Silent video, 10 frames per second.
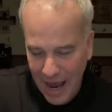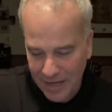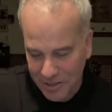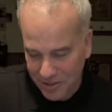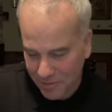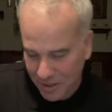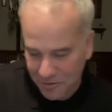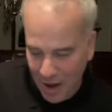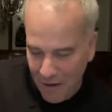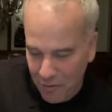
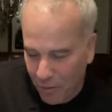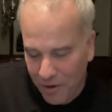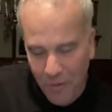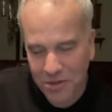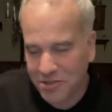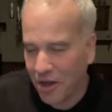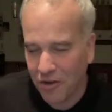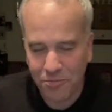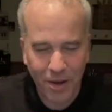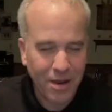Because everyone always
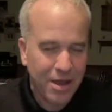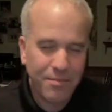tells me,